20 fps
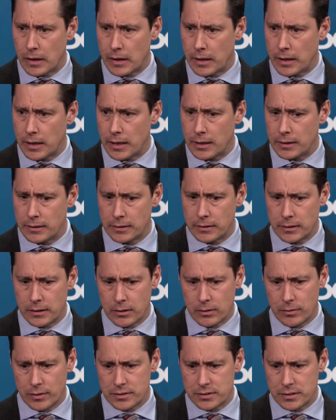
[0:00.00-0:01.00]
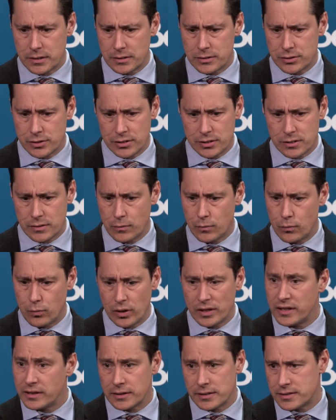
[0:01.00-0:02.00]
And, you know, it's just a
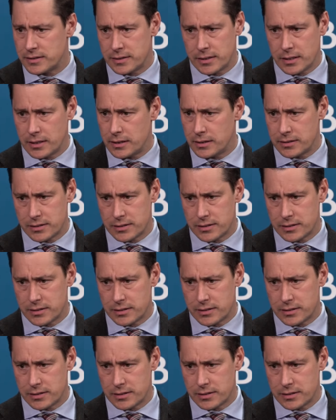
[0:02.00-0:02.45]
willingness thing.